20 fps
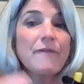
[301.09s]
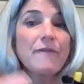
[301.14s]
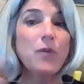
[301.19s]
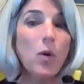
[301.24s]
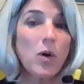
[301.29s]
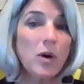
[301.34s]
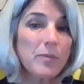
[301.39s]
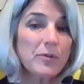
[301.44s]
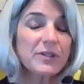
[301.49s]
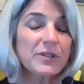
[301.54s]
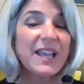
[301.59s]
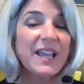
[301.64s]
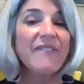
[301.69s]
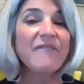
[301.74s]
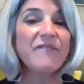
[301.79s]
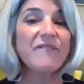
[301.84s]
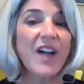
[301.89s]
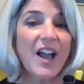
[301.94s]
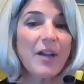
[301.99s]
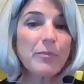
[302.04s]
4%,
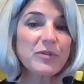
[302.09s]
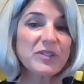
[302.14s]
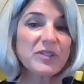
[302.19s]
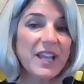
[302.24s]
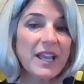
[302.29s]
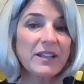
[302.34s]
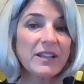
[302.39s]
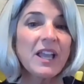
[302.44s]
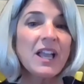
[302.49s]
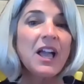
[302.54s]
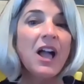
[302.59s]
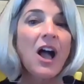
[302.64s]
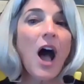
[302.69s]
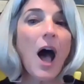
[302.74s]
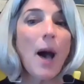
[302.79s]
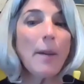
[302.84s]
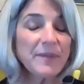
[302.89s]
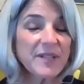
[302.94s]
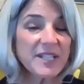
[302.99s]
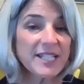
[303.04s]
5%,
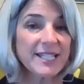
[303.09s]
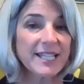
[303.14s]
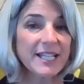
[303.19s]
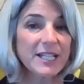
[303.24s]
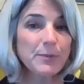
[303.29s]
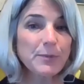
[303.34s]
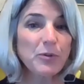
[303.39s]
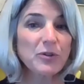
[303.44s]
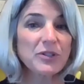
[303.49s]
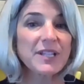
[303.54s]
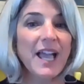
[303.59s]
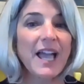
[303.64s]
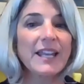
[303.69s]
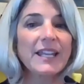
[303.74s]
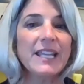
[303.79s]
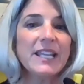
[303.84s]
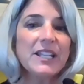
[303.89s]
up to 6%.